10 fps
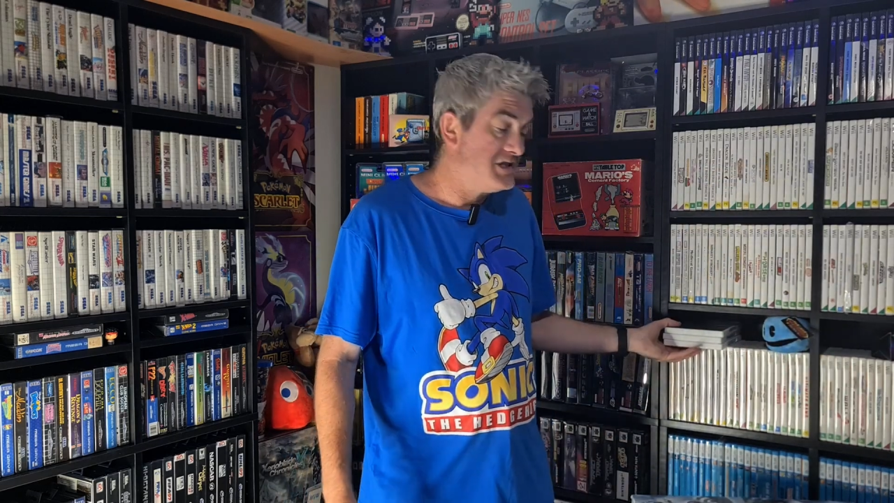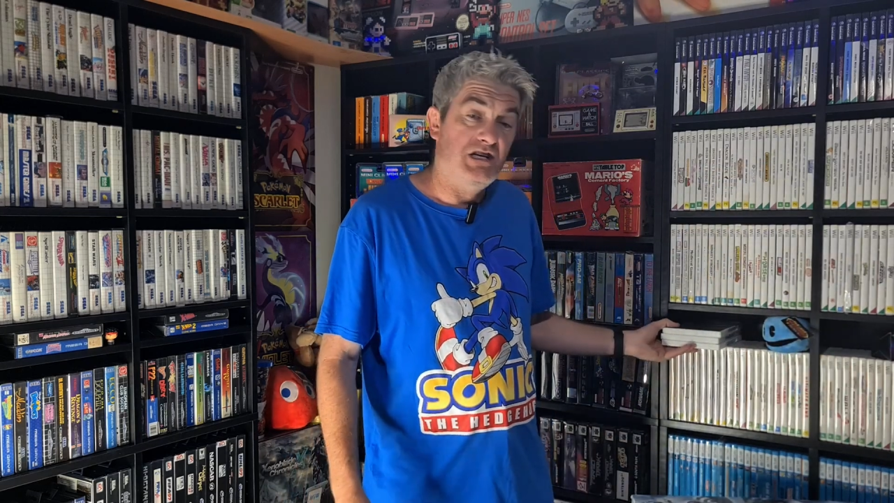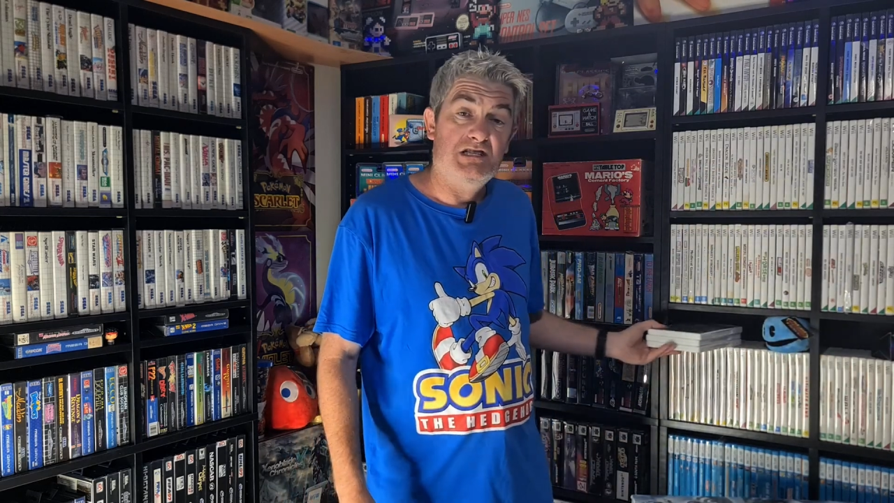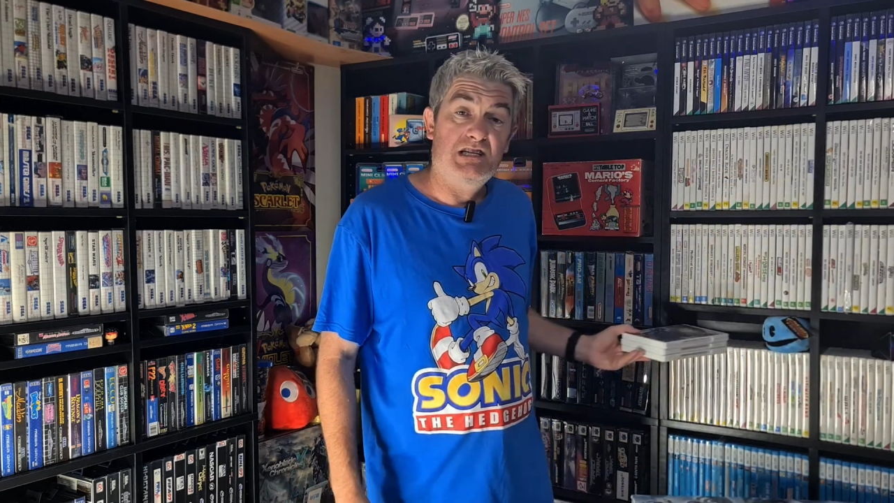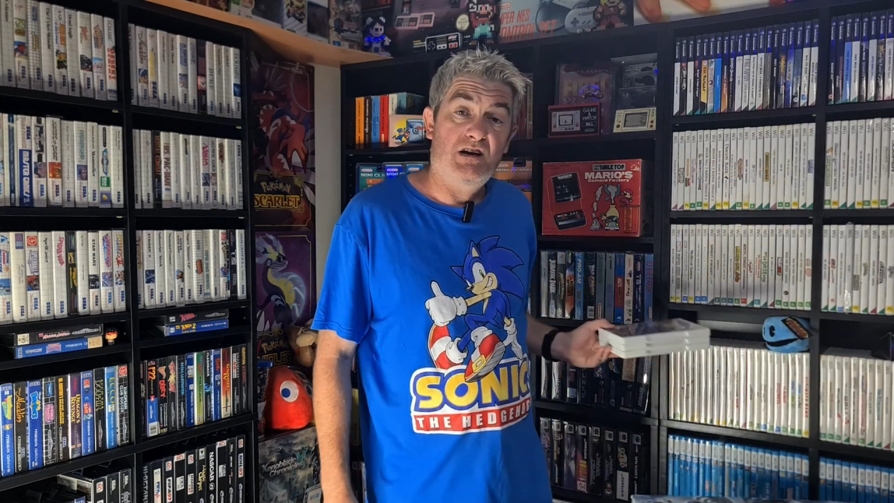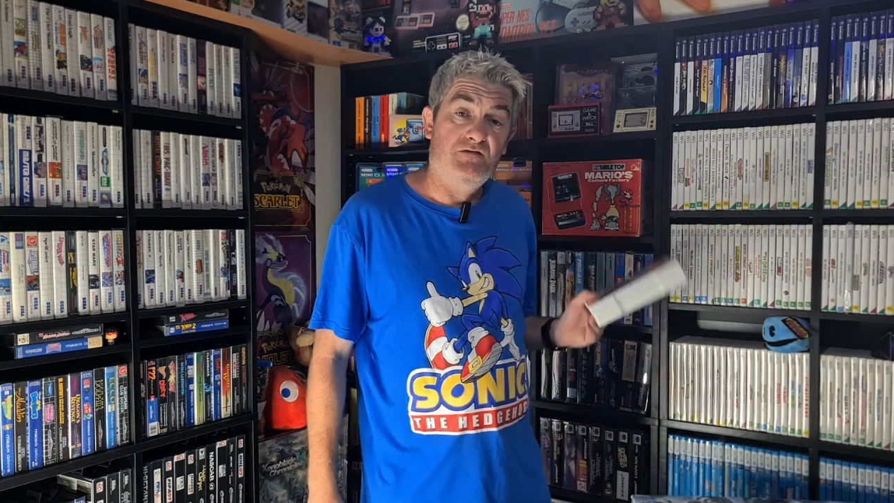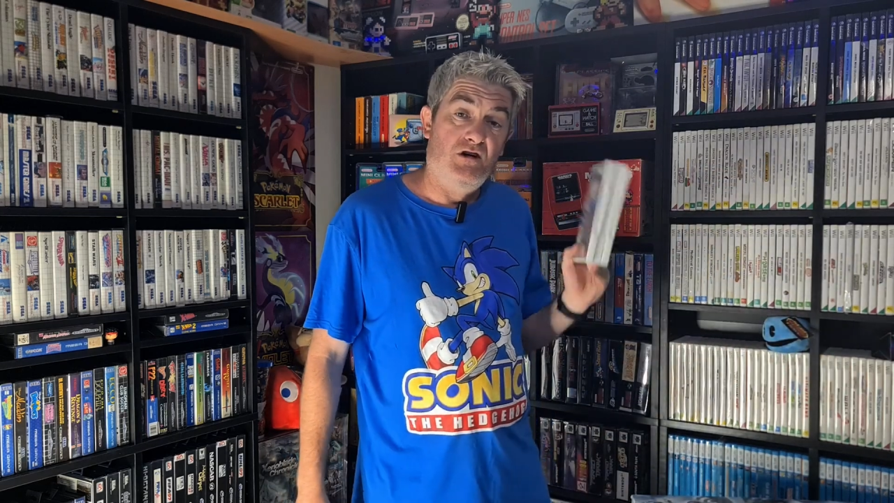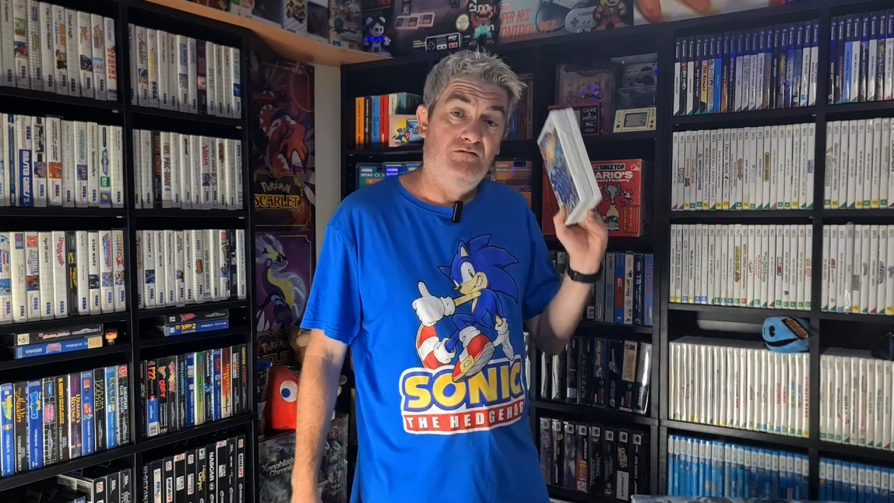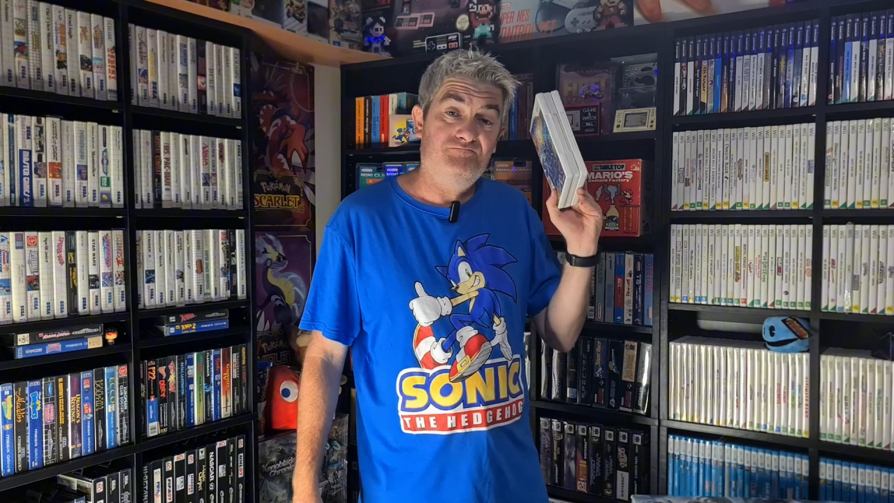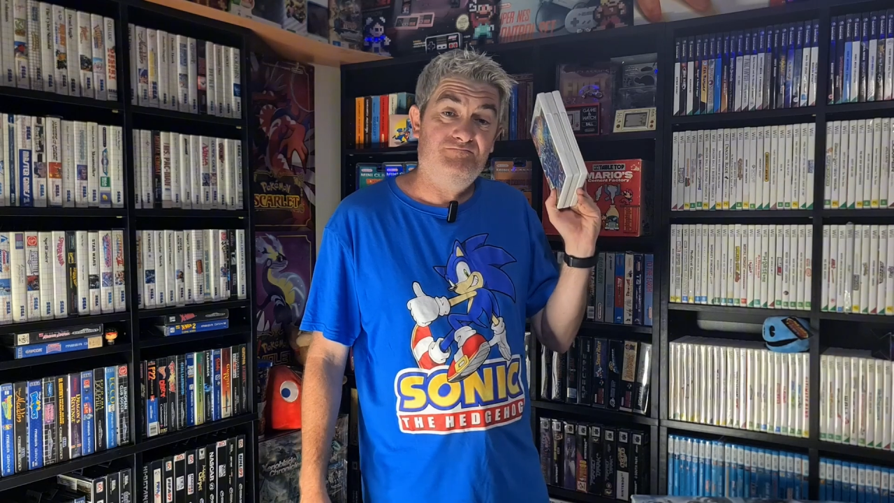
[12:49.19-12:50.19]
As you can see, I've
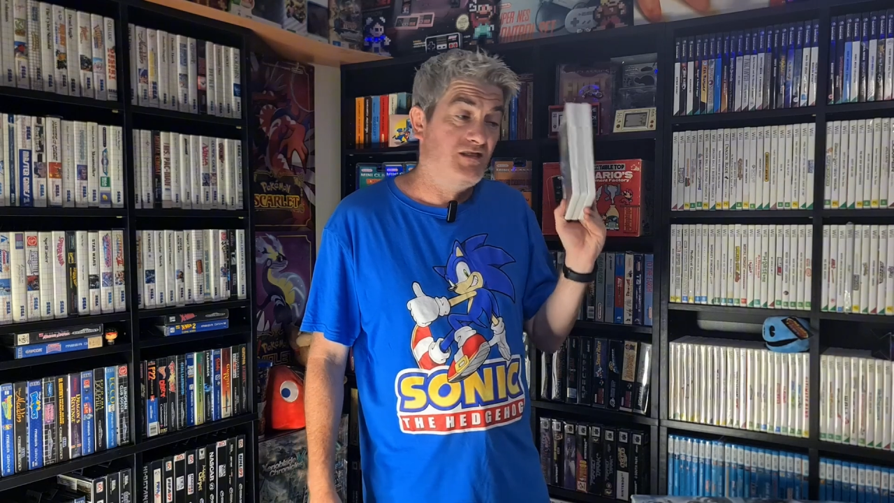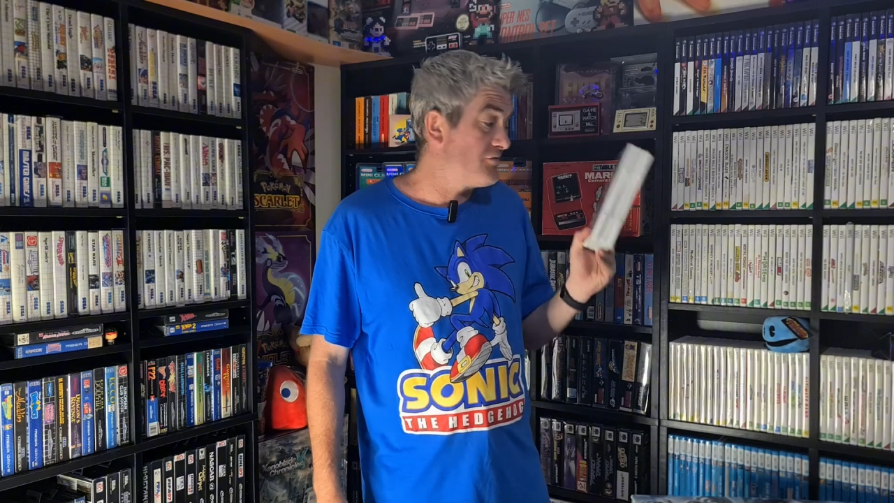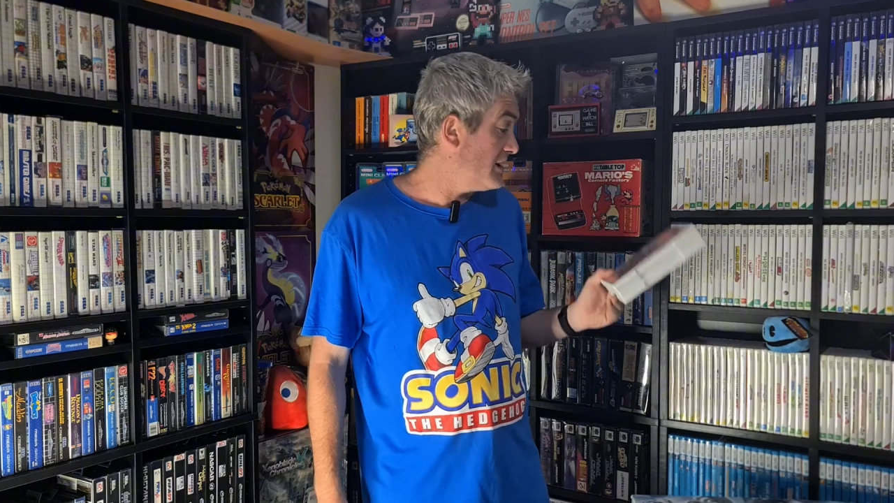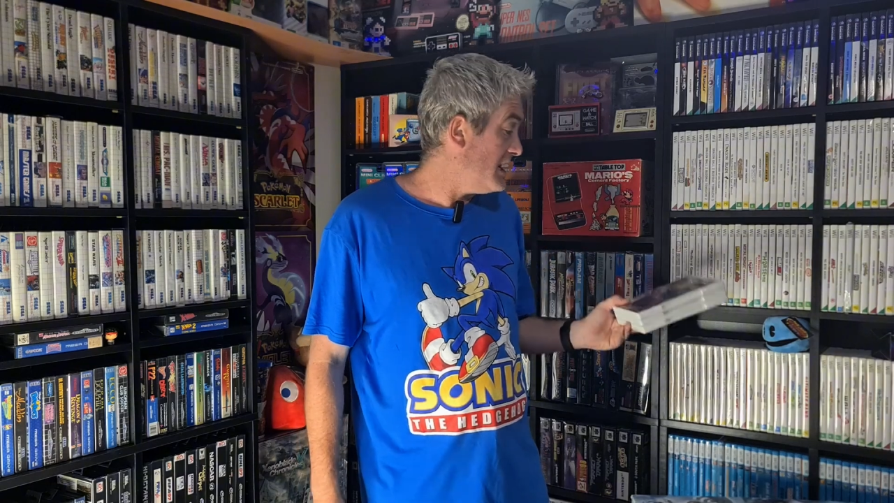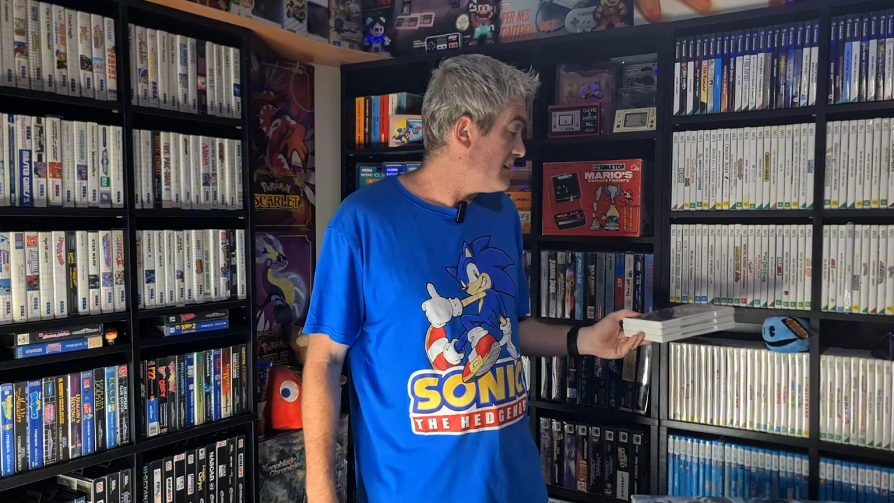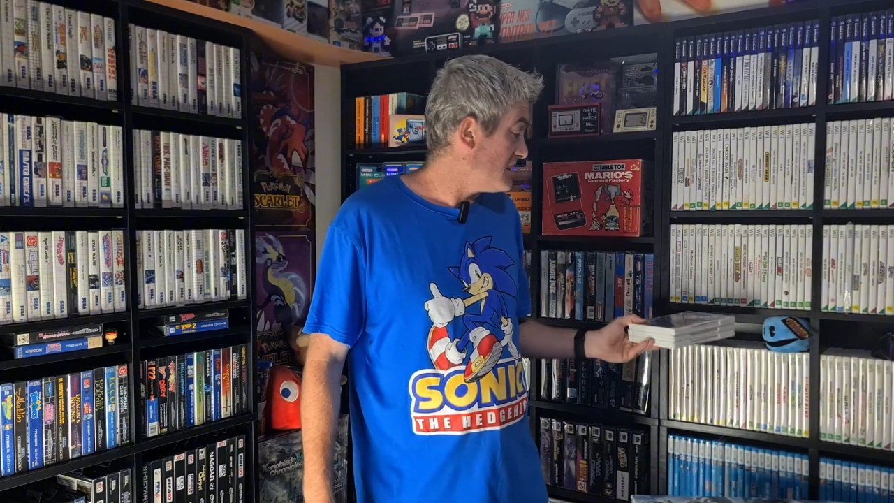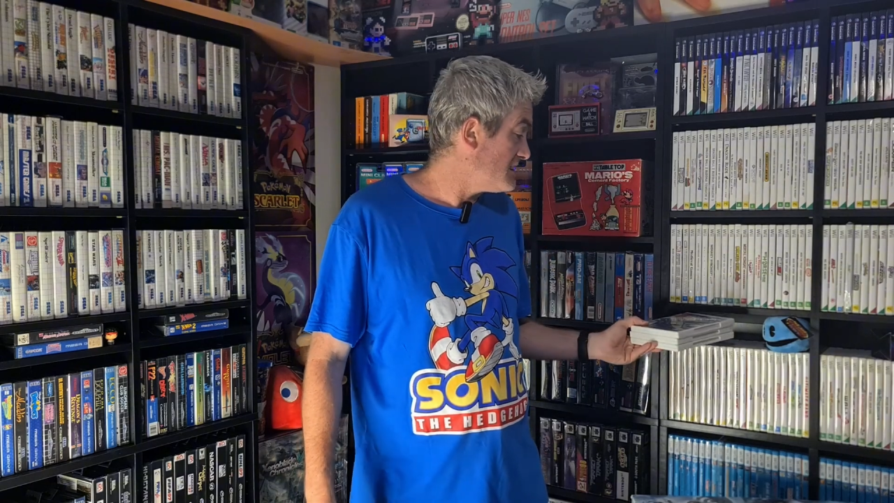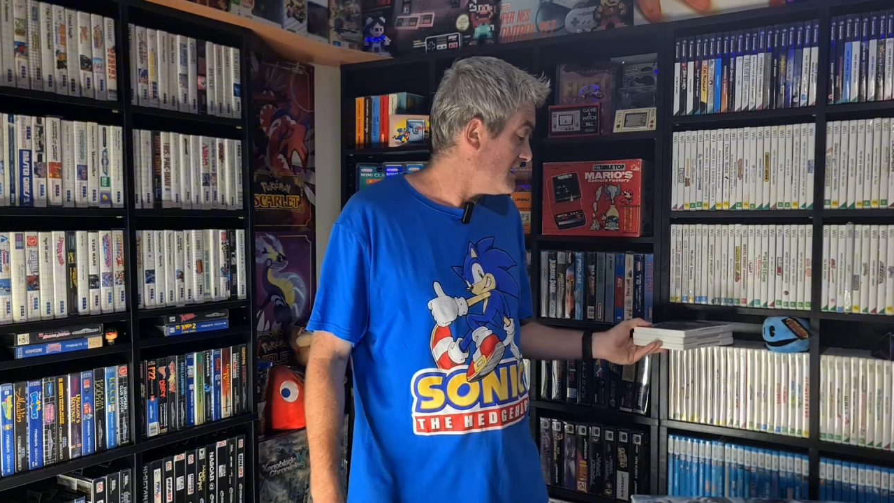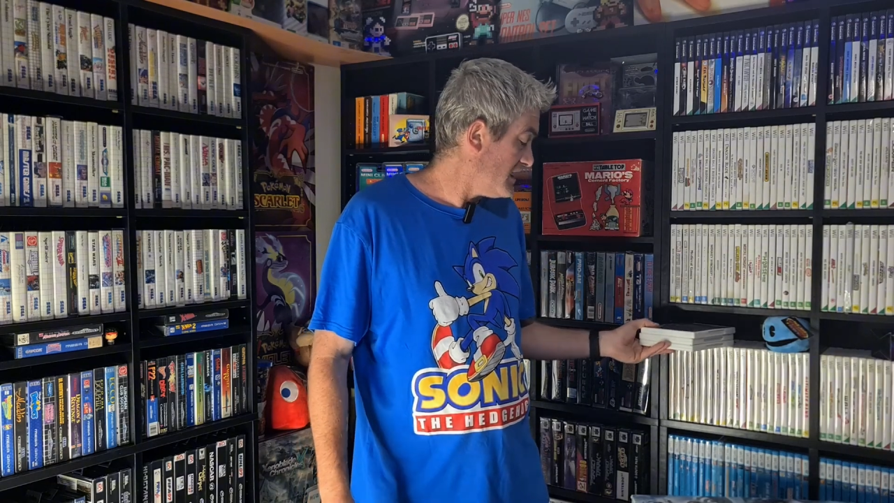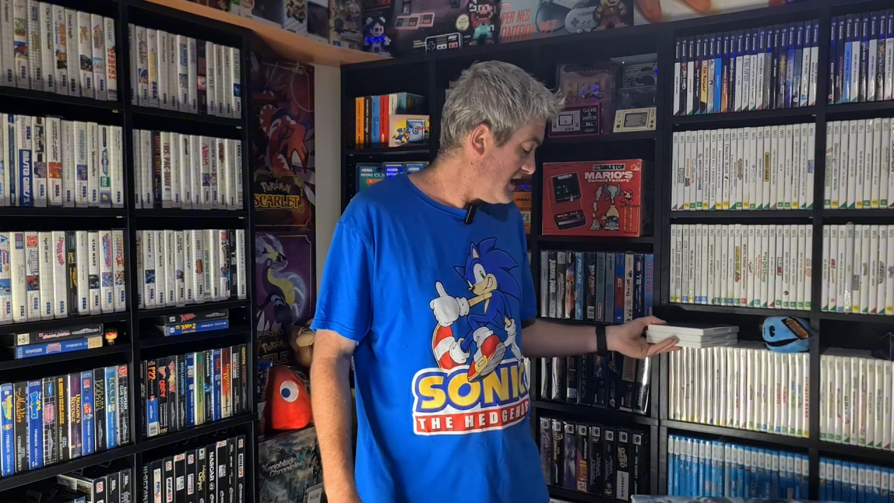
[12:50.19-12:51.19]
got the 3 here that are
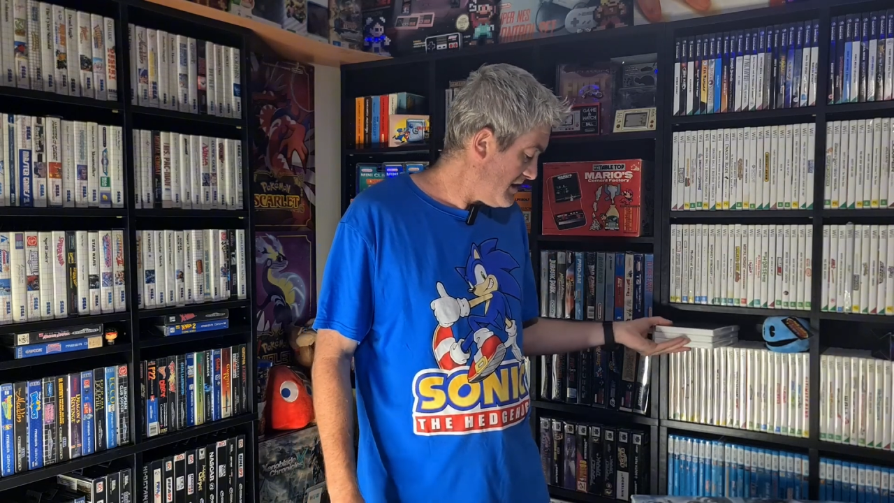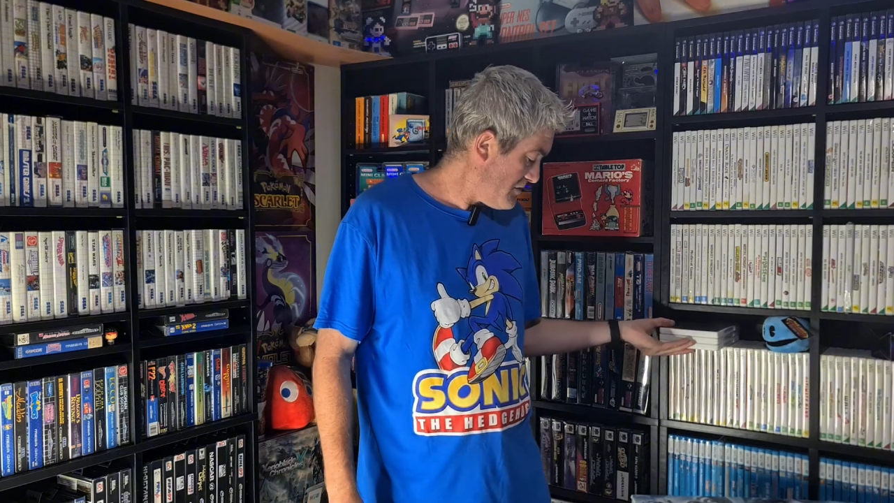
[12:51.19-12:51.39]
sitting here.